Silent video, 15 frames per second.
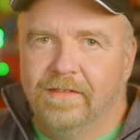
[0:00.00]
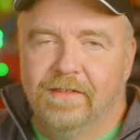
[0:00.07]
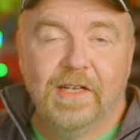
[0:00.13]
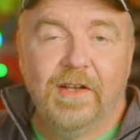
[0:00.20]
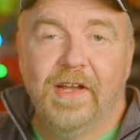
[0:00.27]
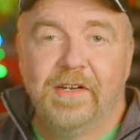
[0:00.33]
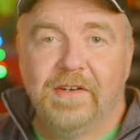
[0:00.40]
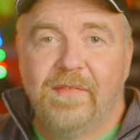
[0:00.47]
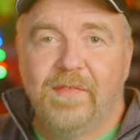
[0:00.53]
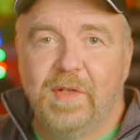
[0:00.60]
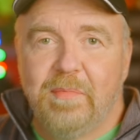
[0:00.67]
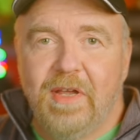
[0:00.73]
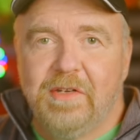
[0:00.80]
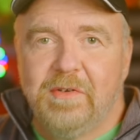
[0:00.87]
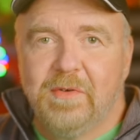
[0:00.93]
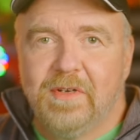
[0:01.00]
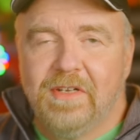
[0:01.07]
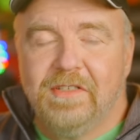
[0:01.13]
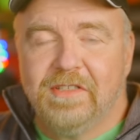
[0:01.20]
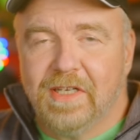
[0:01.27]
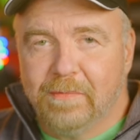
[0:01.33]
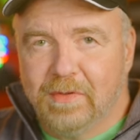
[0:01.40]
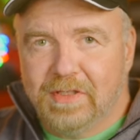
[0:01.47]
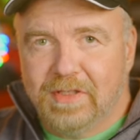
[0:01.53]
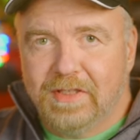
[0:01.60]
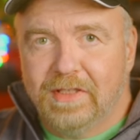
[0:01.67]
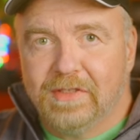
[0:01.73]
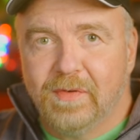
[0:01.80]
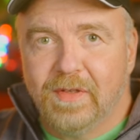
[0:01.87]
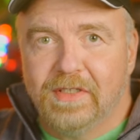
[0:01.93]
Now, I don't have any Patreons. I'm just doing
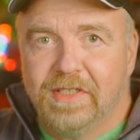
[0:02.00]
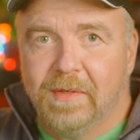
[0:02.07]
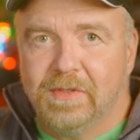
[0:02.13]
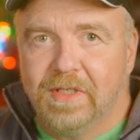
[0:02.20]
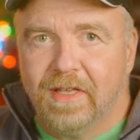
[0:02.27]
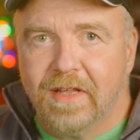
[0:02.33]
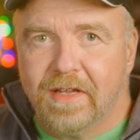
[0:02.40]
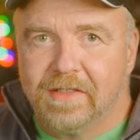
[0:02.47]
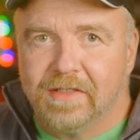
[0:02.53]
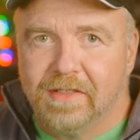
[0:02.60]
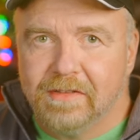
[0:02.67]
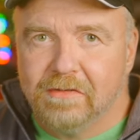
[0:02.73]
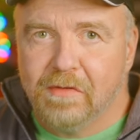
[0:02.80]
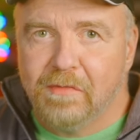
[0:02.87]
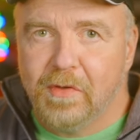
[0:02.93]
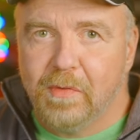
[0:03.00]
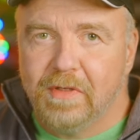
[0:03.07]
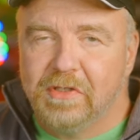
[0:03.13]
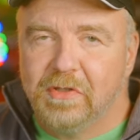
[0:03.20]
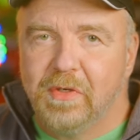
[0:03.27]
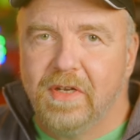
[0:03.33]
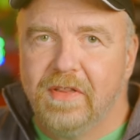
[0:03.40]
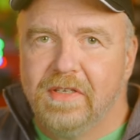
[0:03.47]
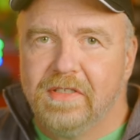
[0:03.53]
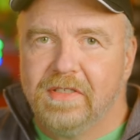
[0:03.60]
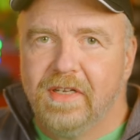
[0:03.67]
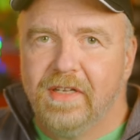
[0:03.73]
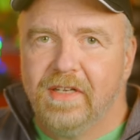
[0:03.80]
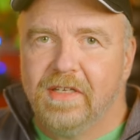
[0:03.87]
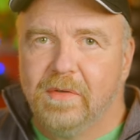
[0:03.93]
this for the subs and likes. So if you enjoy this
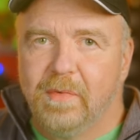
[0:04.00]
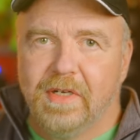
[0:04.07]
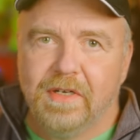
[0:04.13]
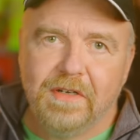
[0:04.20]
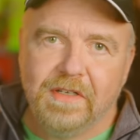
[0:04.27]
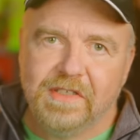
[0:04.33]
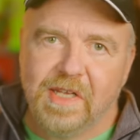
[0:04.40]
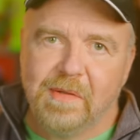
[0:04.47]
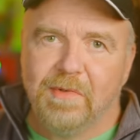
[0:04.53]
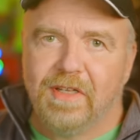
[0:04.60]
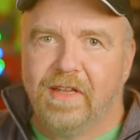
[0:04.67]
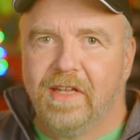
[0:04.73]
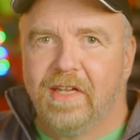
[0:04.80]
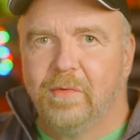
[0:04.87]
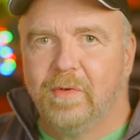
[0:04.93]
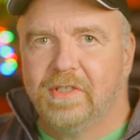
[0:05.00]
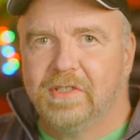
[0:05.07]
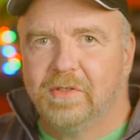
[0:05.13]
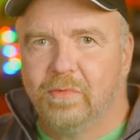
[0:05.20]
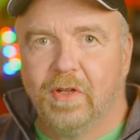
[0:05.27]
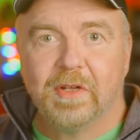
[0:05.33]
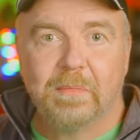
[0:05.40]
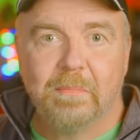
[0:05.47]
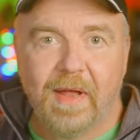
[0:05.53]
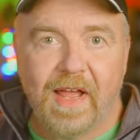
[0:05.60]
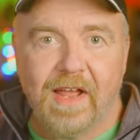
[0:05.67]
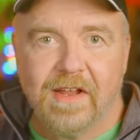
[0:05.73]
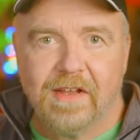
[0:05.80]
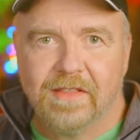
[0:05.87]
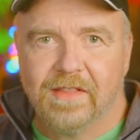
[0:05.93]
kind of weird assembly language look
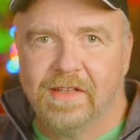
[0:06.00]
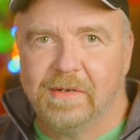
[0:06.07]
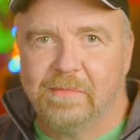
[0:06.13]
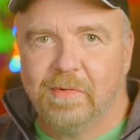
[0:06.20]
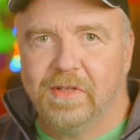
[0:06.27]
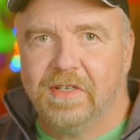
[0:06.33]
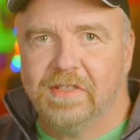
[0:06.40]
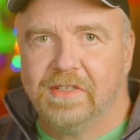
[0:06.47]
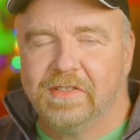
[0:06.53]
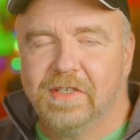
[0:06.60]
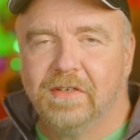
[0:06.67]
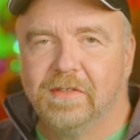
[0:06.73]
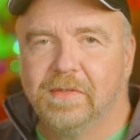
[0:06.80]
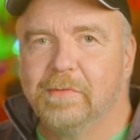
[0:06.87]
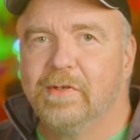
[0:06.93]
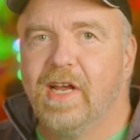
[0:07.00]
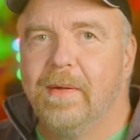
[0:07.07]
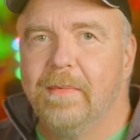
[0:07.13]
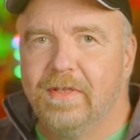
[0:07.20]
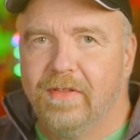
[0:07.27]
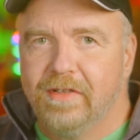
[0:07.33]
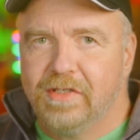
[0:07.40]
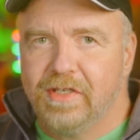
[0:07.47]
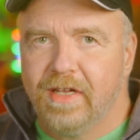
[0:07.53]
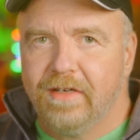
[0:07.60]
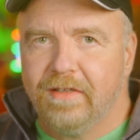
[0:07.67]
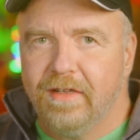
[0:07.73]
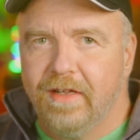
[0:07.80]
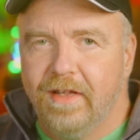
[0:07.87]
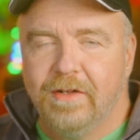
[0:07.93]
back, then please consider subscribing to the channel.
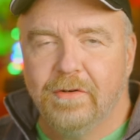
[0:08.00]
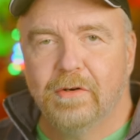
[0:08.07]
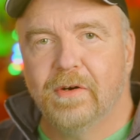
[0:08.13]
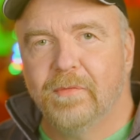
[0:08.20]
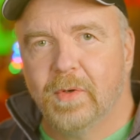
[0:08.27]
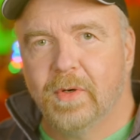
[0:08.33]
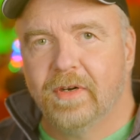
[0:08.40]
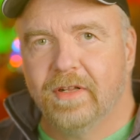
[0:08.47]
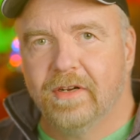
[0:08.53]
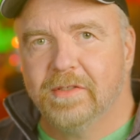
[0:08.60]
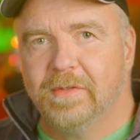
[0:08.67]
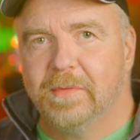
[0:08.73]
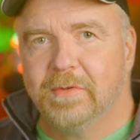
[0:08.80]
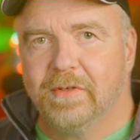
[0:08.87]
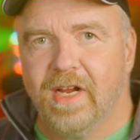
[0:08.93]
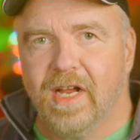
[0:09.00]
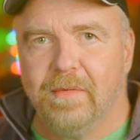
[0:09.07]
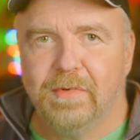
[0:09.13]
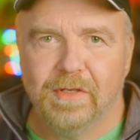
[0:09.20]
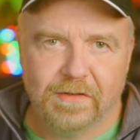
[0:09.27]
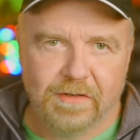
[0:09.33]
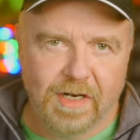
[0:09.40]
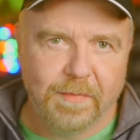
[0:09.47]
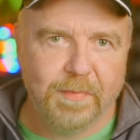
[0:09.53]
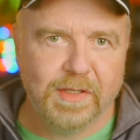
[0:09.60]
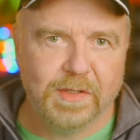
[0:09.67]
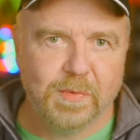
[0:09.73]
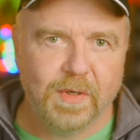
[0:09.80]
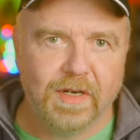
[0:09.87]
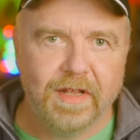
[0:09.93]
Or if you already are subscribed, drop
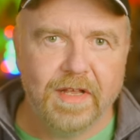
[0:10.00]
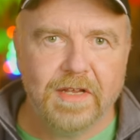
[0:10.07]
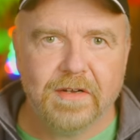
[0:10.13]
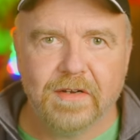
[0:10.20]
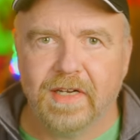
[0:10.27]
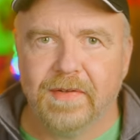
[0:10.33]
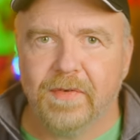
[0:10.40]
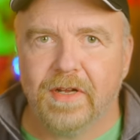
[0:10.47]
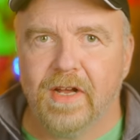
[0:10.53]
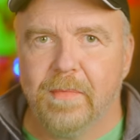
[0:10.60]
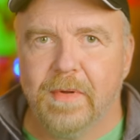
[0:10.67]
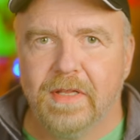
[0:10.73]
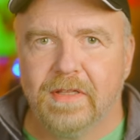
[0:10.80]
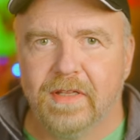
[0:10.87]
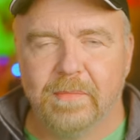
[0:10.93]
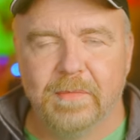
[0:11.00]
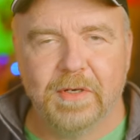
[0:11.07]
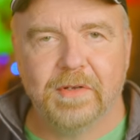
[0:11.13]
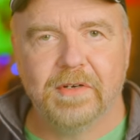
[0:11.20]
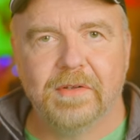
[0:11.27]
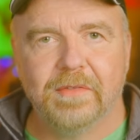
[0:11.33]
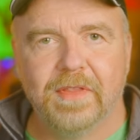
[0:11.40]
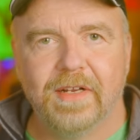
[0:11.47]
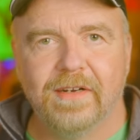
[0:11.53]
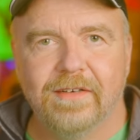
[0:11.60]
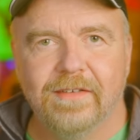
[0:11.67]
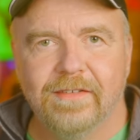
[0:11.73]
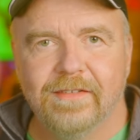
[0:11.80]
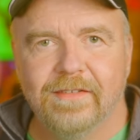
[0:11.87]
this one a like or leave a comment to let me know you're out there.